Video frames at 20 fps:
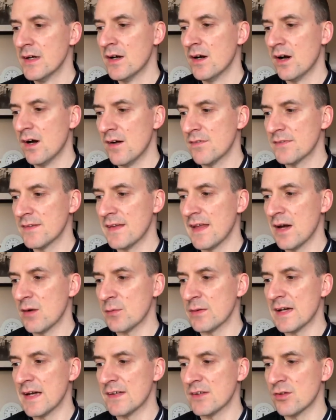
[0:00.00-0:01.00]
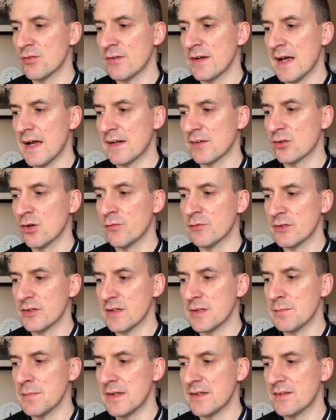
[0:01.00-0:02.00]
After that, we had to react.
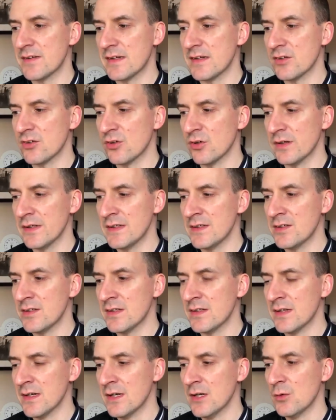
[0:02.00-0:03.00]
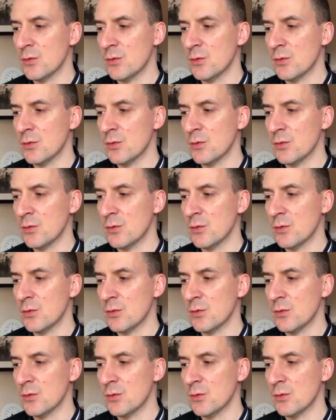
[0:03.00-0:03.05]
Obviously, mentally, it's not easy.